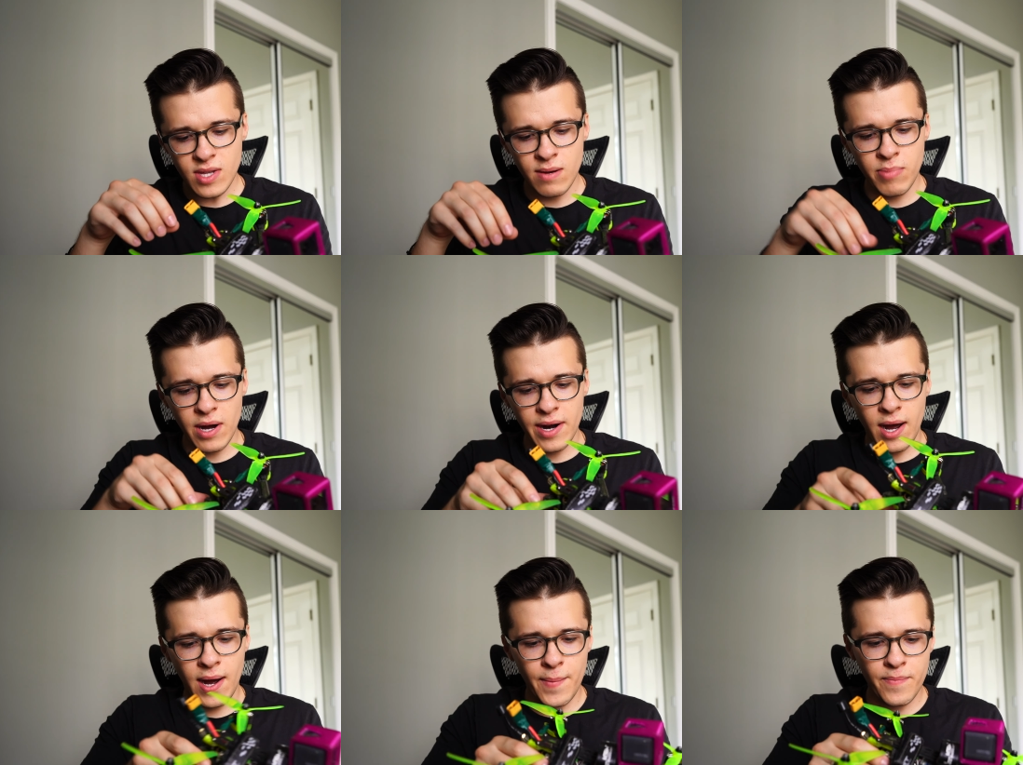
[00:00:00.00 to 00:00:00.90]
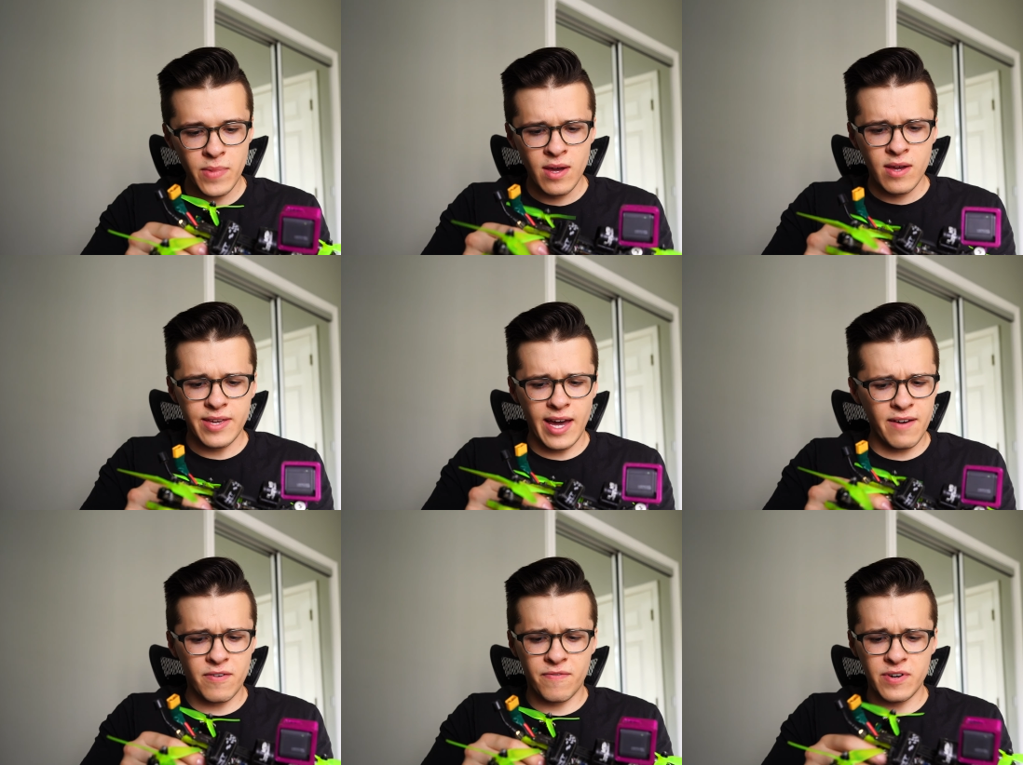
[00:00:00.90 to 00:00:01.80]
But yeah,
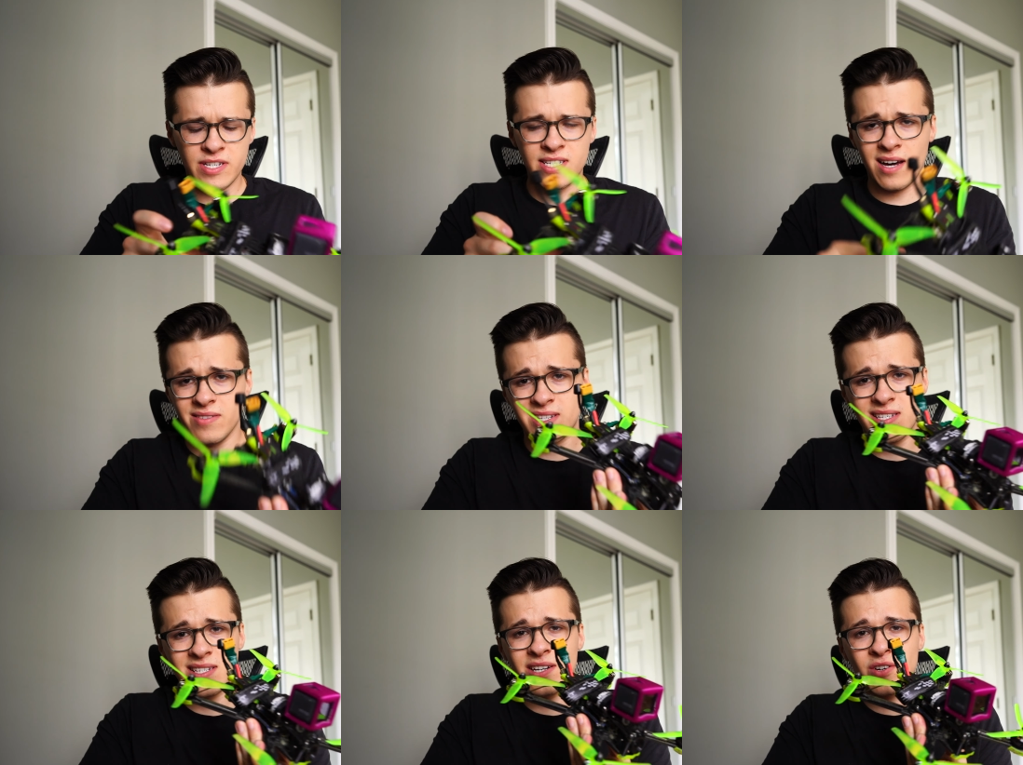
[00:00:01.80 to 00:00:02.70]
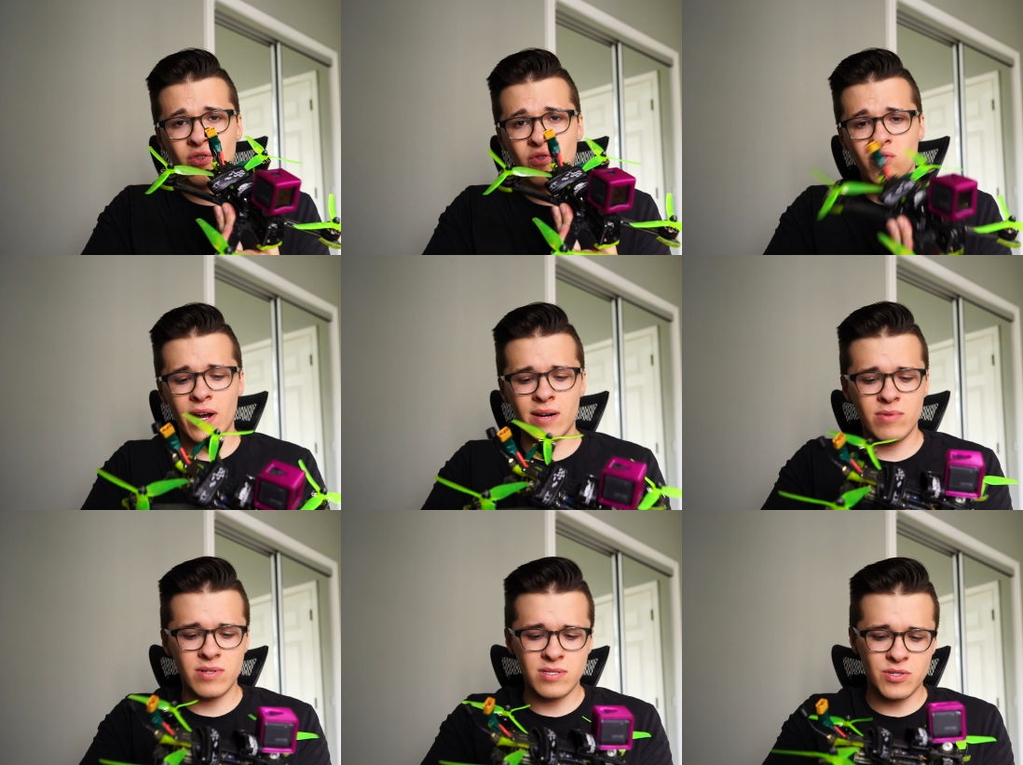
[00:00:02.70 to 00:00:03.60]
for freestyle, this is an
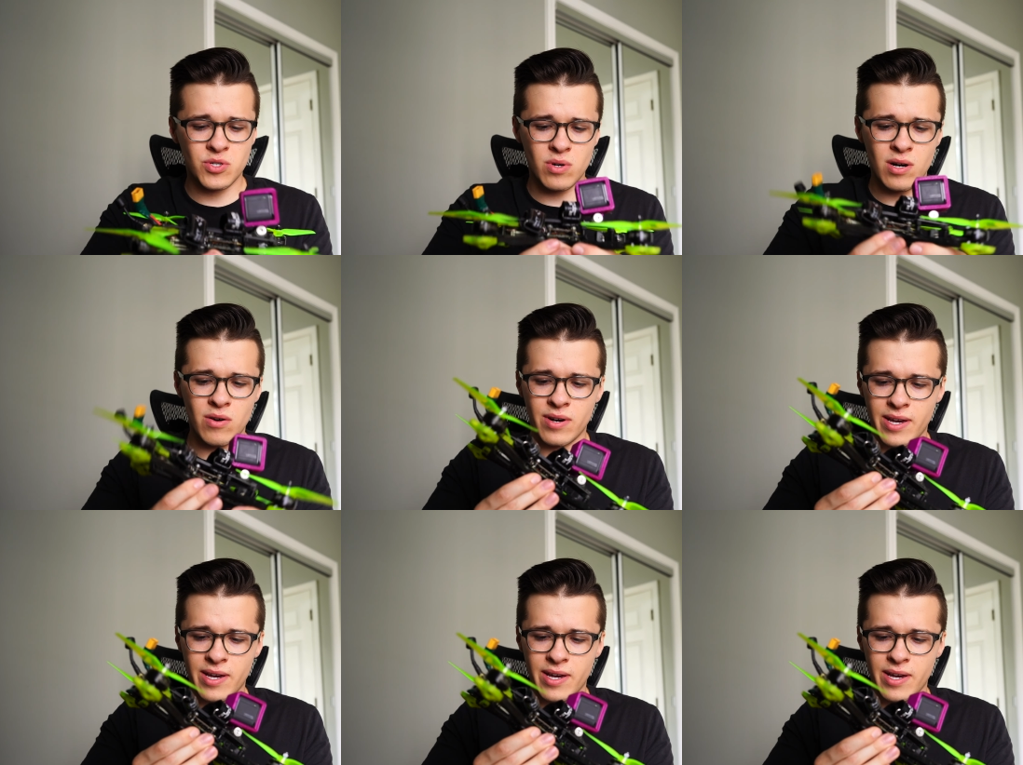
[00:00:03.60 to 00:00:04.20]
incredible drone,